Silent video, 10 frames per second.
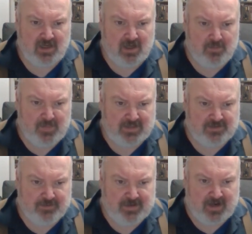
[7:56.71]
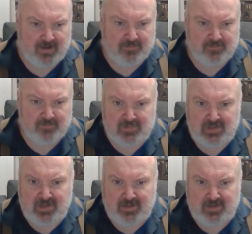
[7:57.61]
Mentorina.
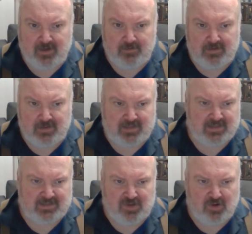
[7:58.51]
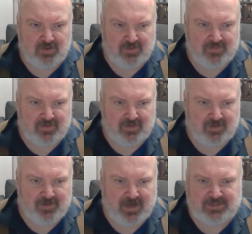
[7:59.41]
Now, nothing is known of the
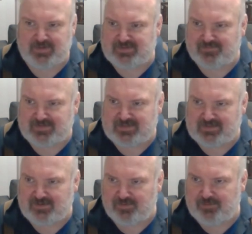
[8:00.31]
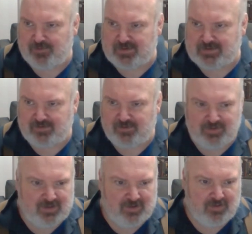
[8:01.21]
arrangements. This is only where it's only
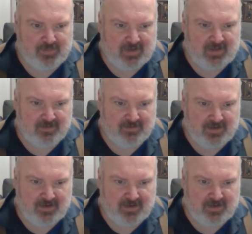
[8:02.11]
known about here.